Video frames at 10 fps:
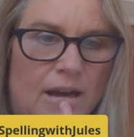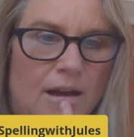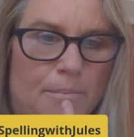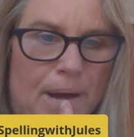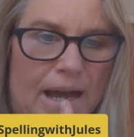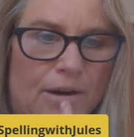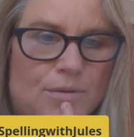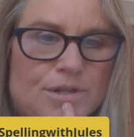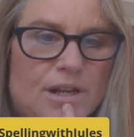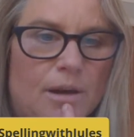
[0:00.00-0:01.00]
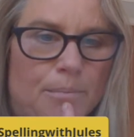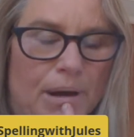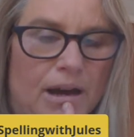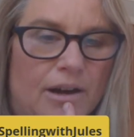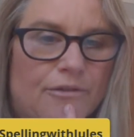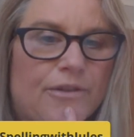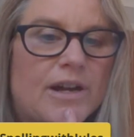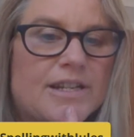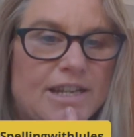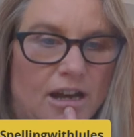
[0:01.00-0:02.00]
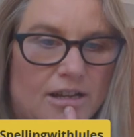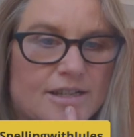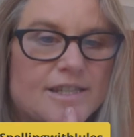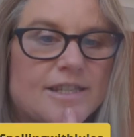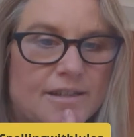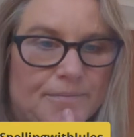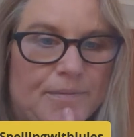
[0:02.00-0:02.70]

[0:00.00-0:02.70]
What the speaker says: About, above, does.